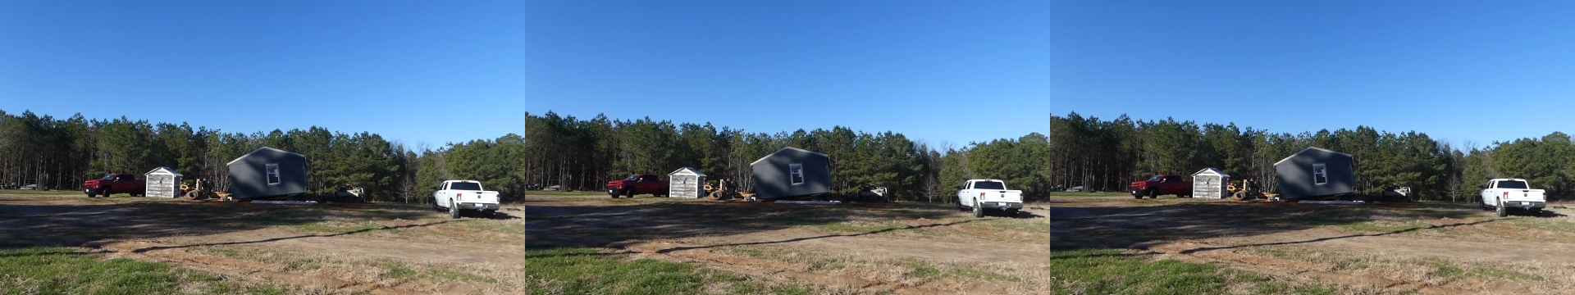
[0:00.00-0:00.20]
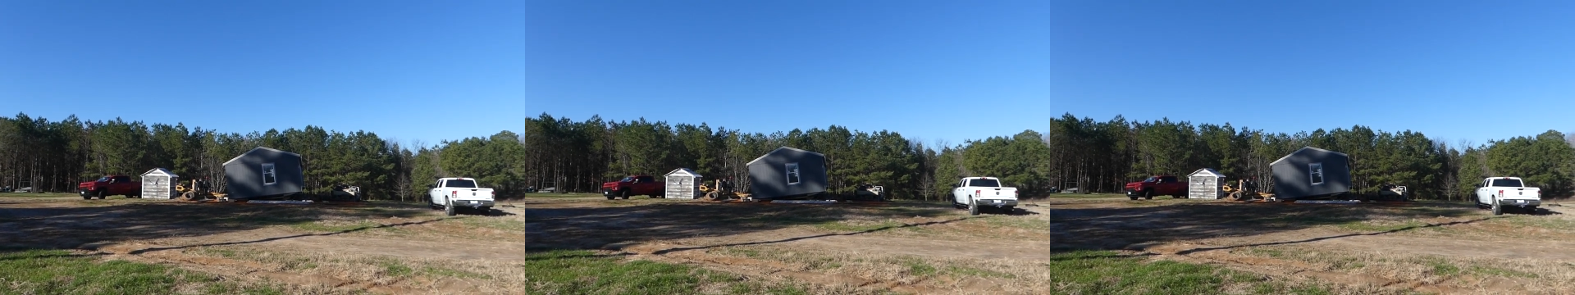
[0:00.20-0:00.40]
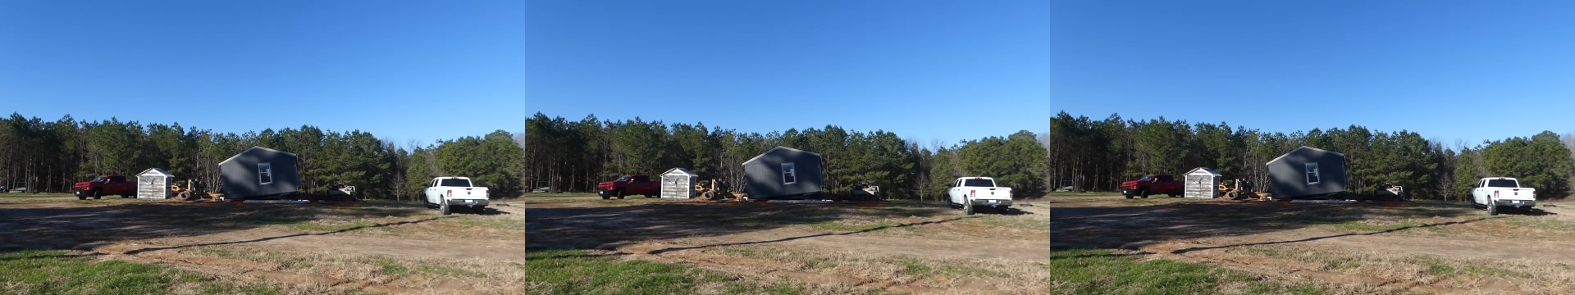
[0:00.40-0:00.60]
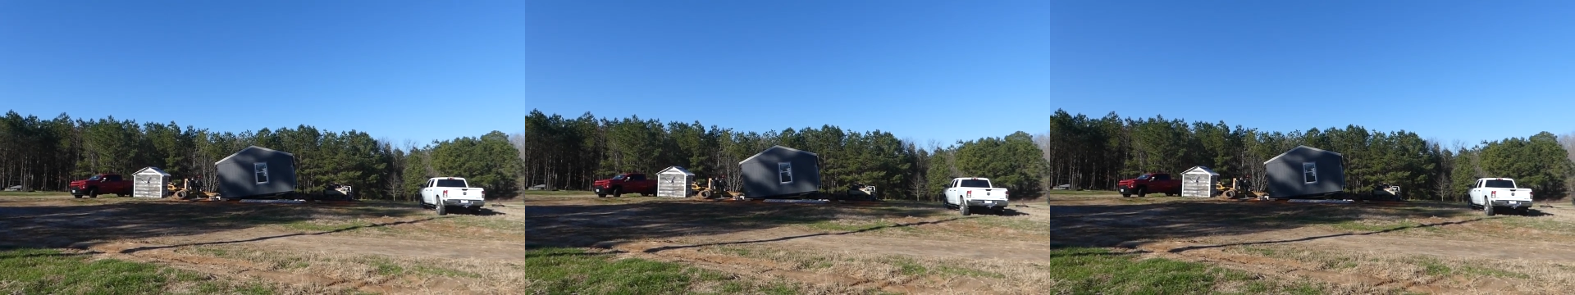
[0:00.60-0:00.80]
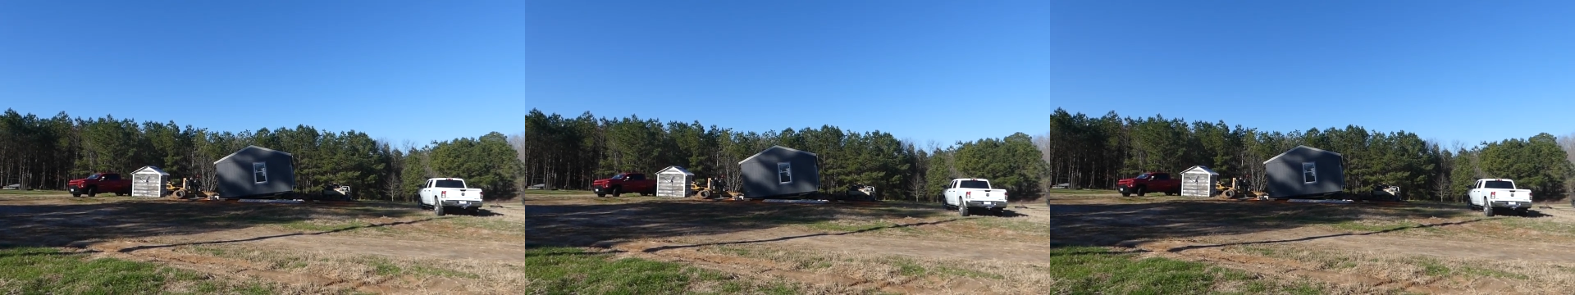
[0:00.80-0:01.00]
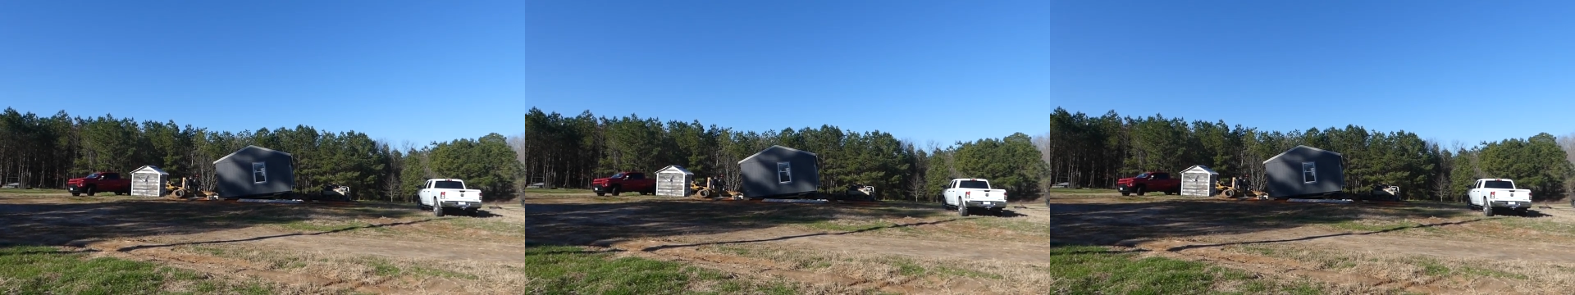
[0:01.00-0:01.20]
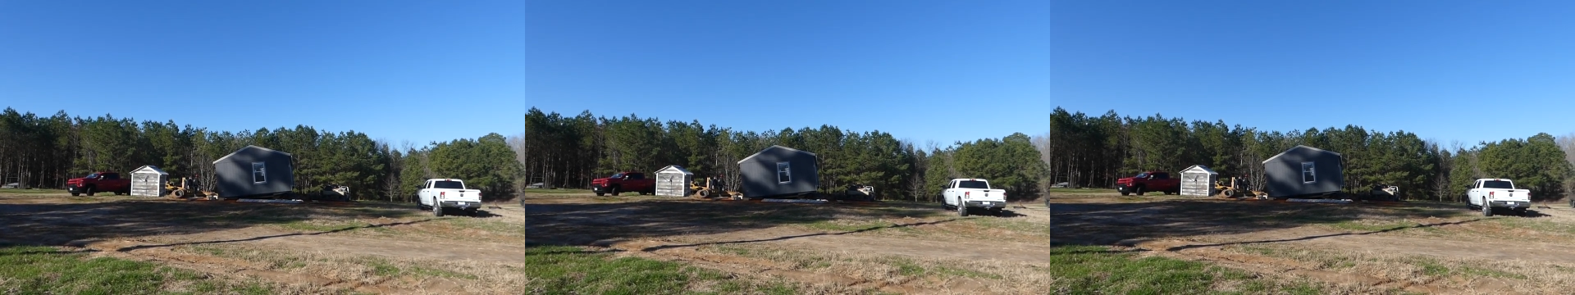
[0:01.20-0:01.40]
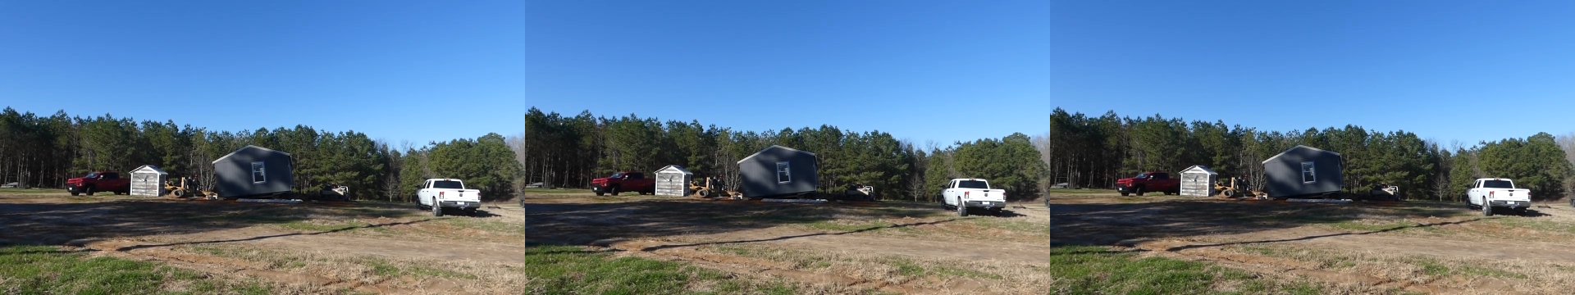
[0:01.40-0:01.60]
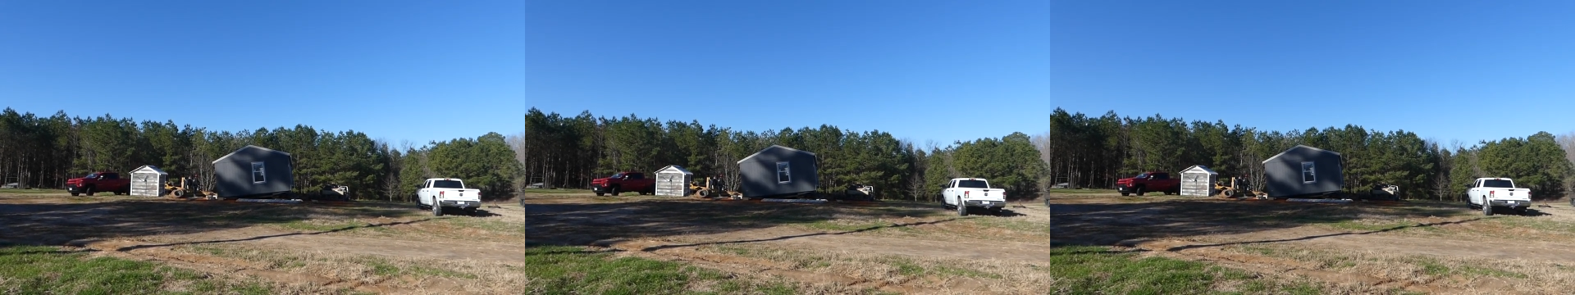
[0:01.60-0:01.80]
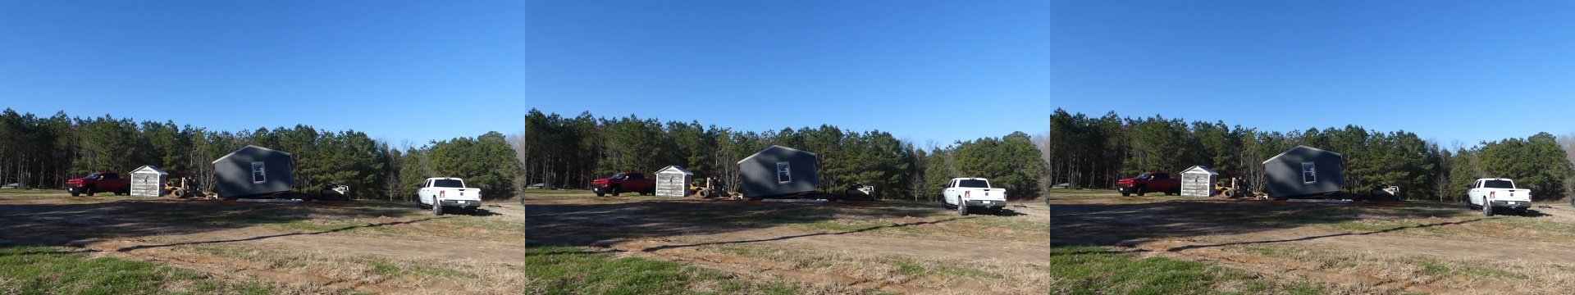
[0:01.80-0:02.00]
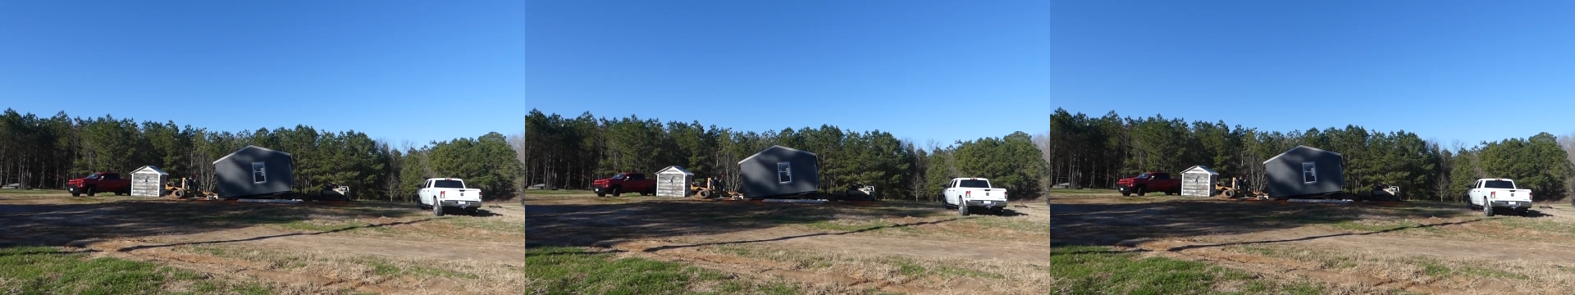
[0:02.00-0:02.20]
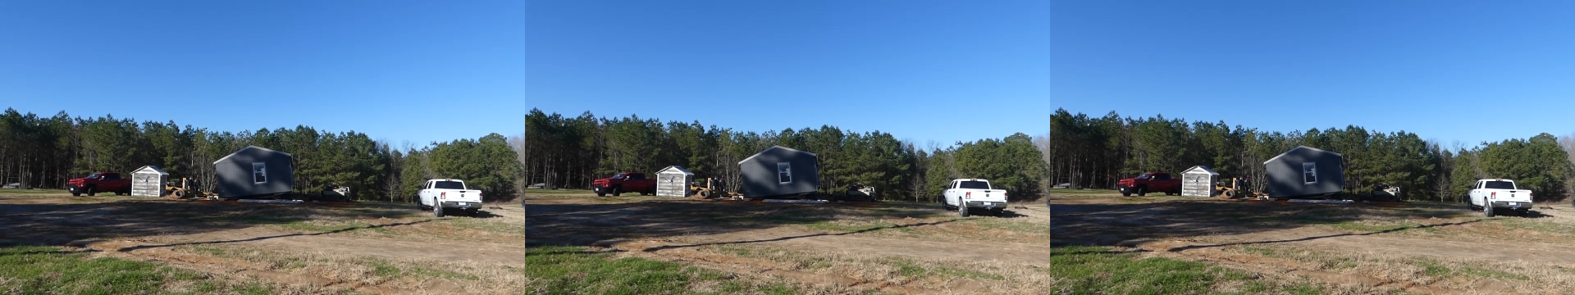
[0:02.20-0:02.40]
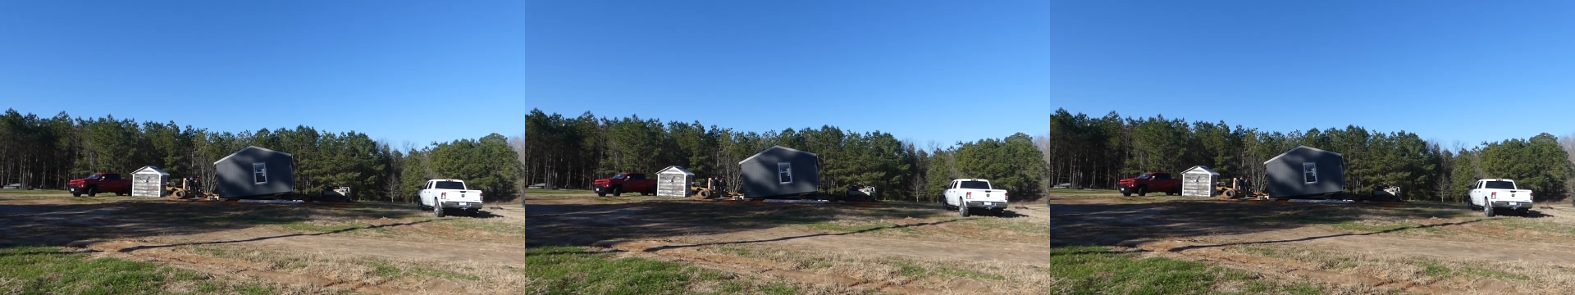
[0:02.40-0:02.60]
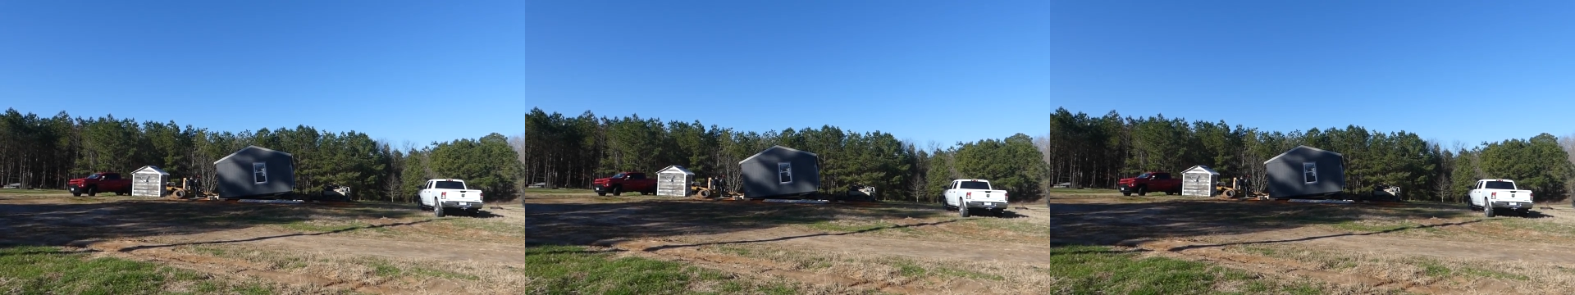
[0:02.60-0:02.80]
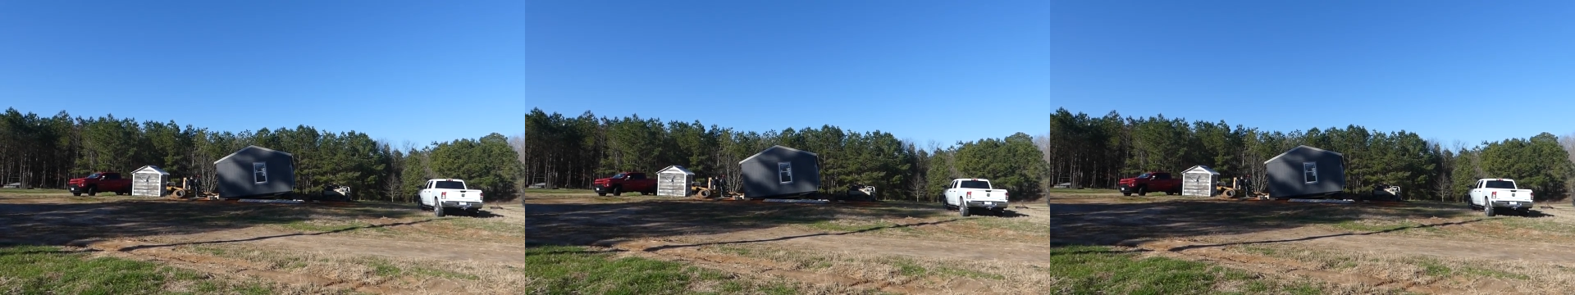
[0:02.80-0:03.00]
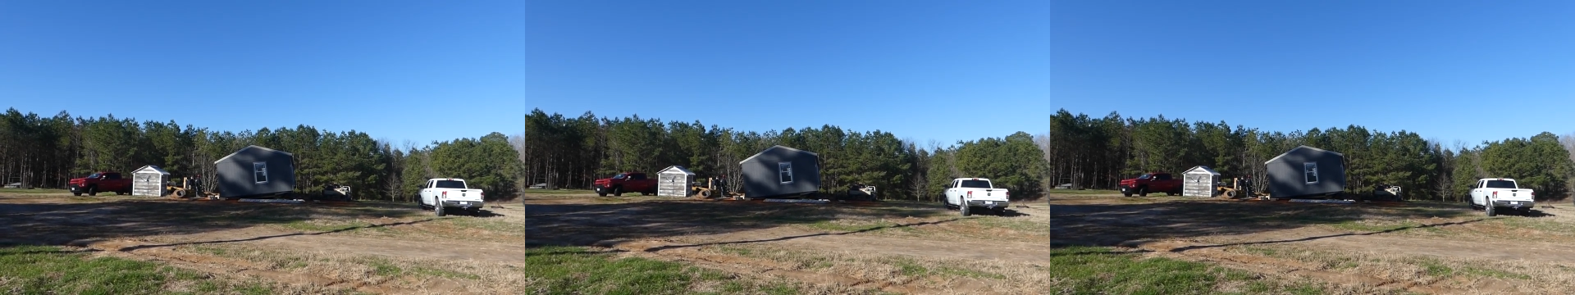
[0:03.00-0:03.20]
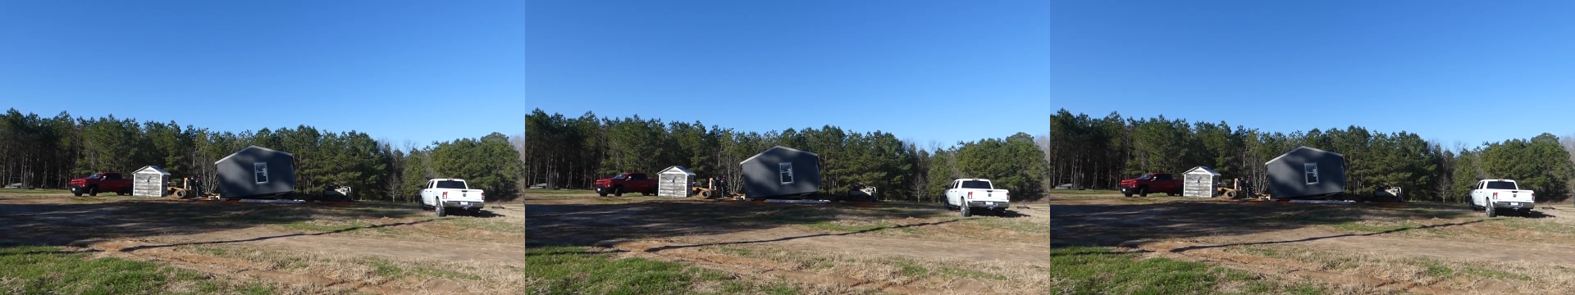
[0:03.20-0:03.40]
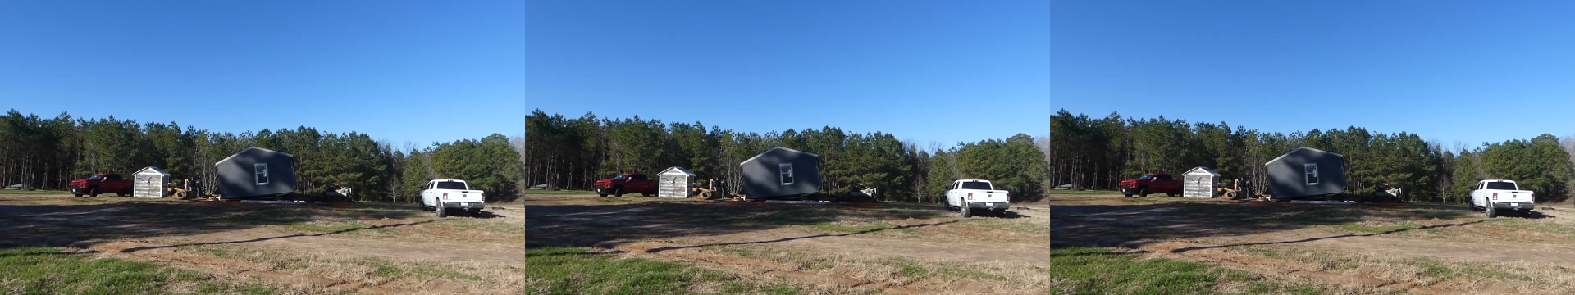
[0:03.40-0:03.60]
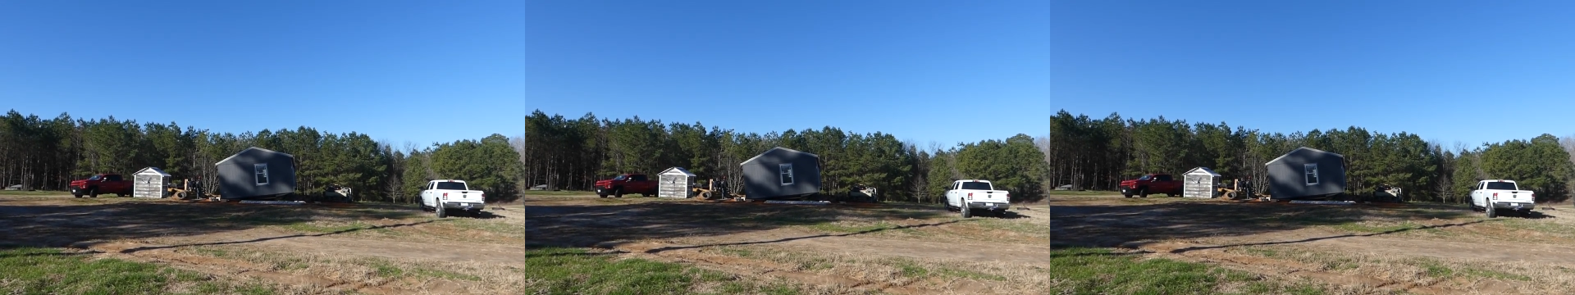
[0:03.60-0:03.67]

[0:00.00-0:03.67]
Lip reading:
No face is visible, so there are no lips to read.